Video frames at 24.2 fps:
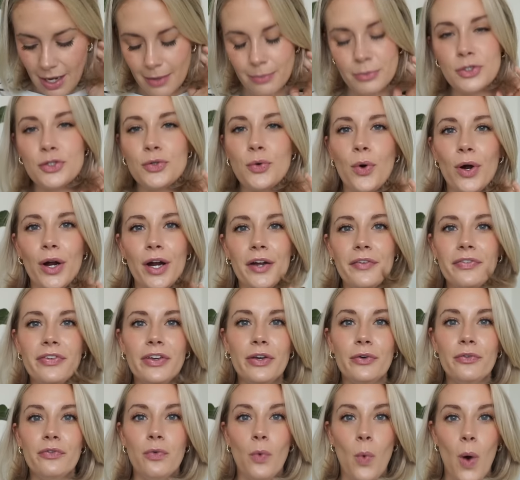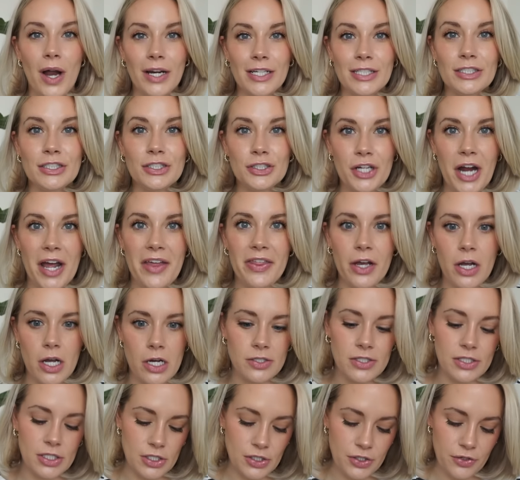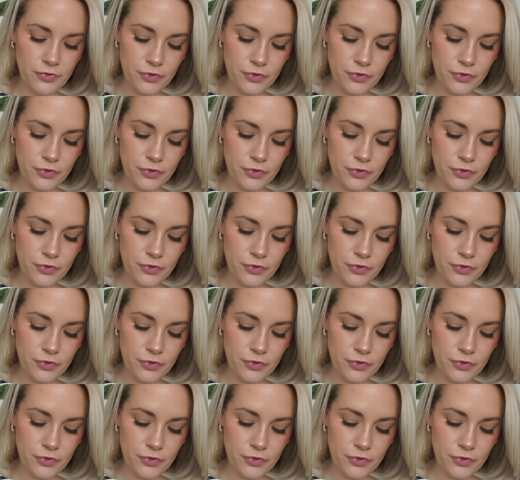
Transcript: I'm sure if you've wanted to try the Kosas,